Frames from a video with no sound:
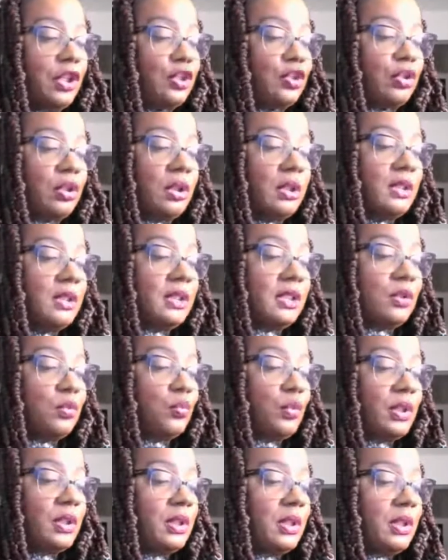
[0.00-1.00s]
Shirley
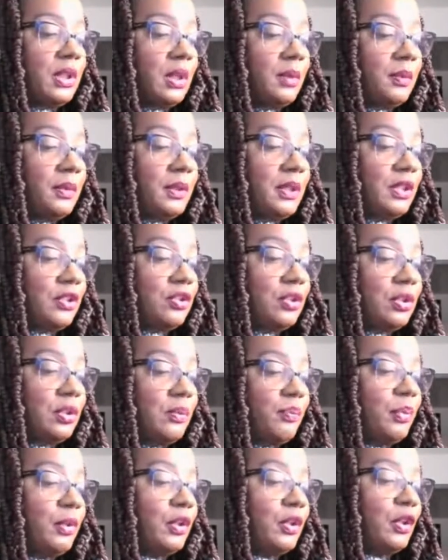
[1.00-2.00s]
didn't win the
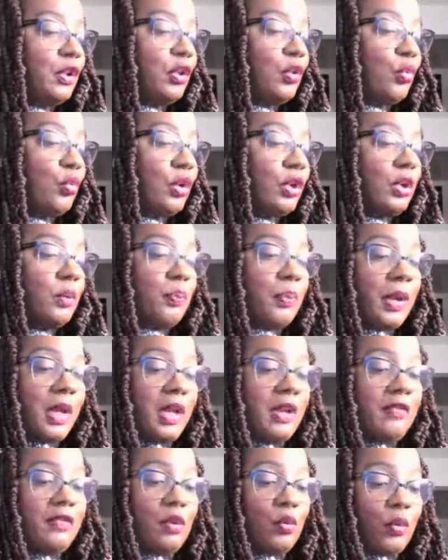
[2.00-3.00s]
nomination, but her work
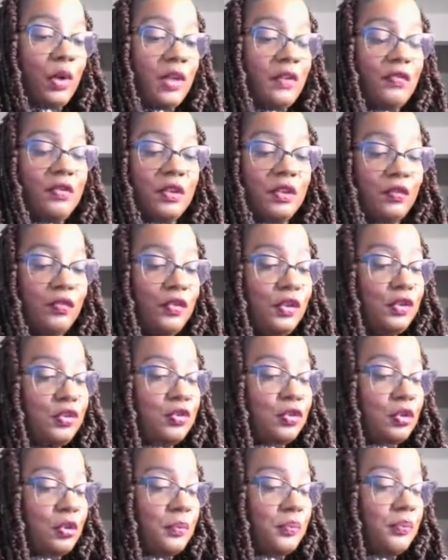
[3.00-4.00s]
paved the way for the
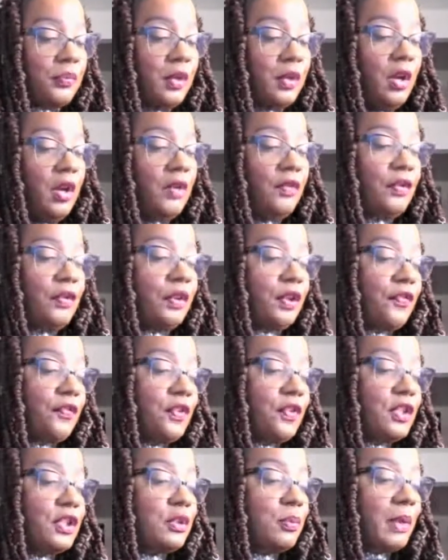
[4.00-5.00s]
future, for the
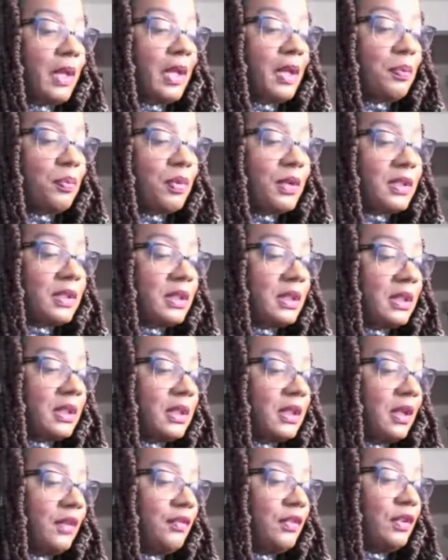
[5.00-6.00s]
first Black
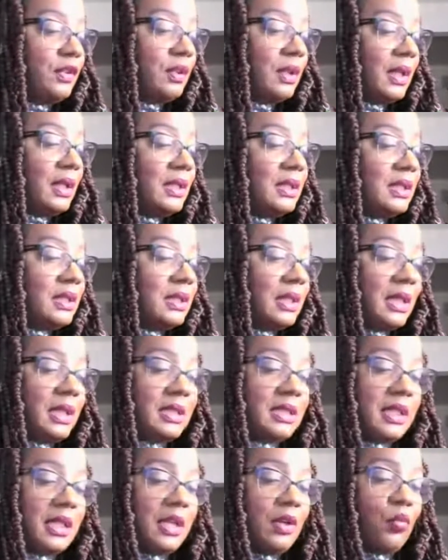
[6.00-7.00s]
president of the United
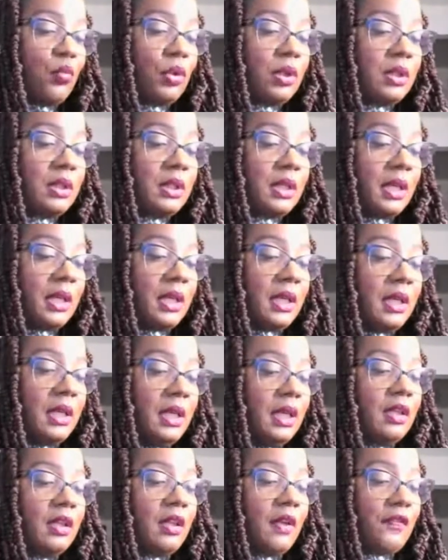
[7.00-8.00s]
States and one day
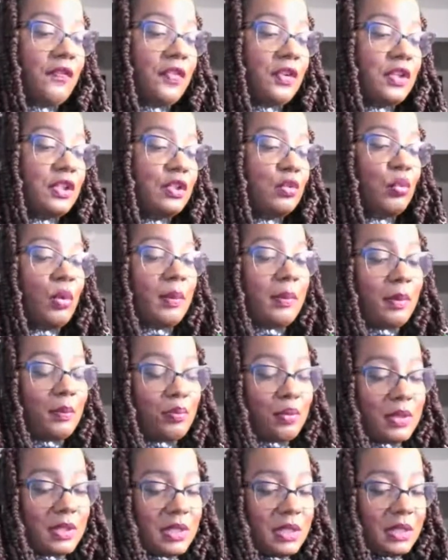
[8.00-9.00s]
the first
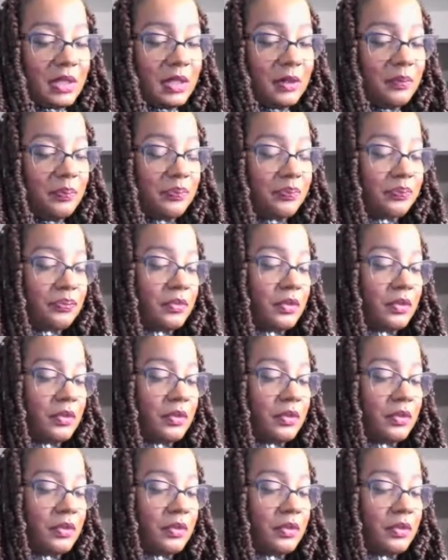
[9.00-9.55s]
woman president.